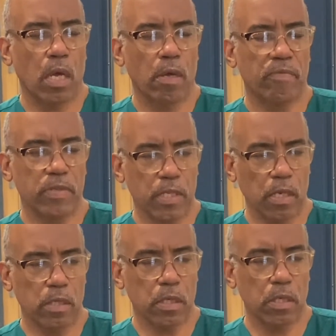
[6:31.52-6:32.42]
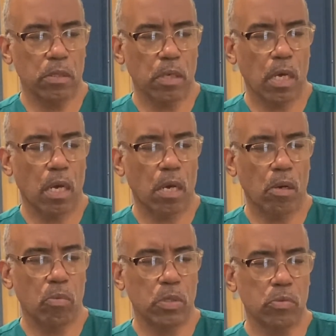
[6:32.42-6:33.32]
facility,
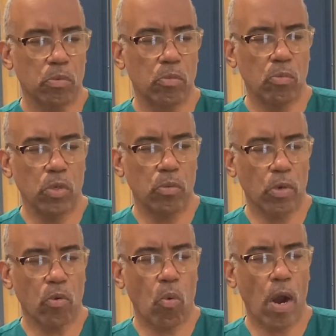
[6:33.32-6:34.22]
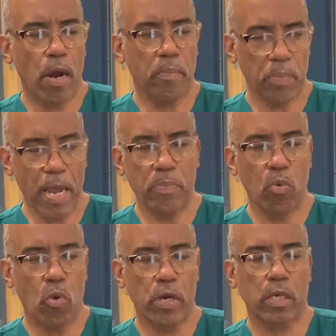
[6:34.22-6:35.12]
which would require
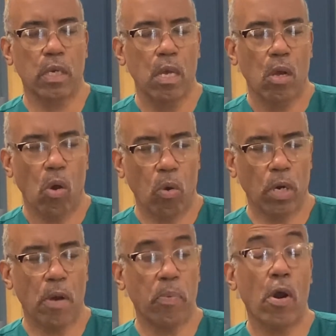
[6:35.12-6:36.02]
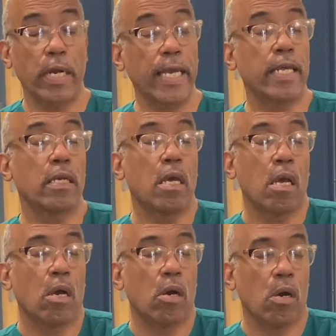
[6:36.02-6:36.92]
paperwork on our part and
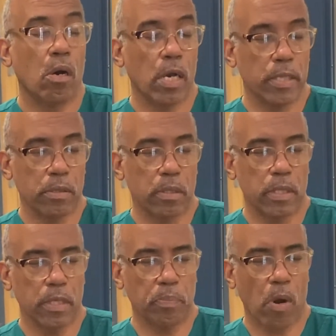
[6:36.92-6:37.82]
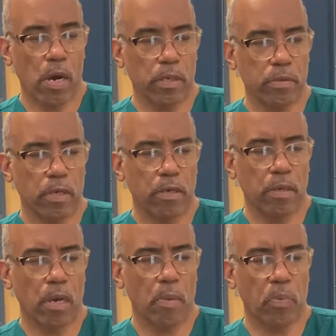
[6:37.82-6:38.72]
on the part of the
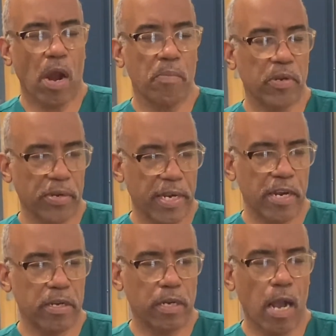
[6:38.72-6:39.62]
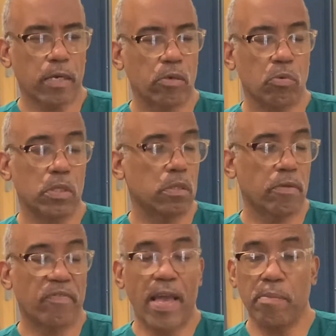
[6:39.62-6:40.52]
primary care doctor, which is the
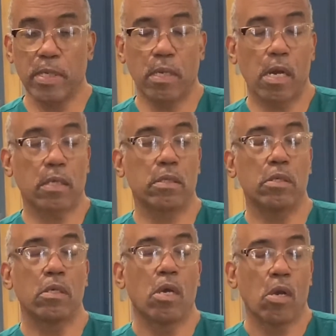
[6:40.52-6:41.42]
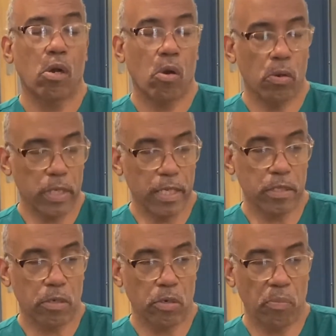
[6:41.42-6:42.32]
family doctor or the
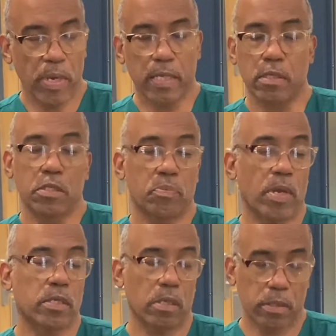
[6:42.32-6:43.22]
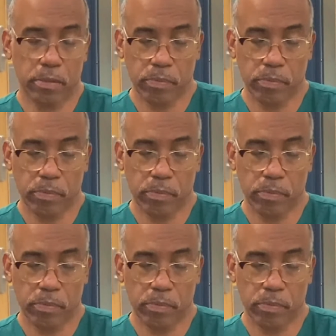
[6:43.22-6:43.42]
internal medicine specialist.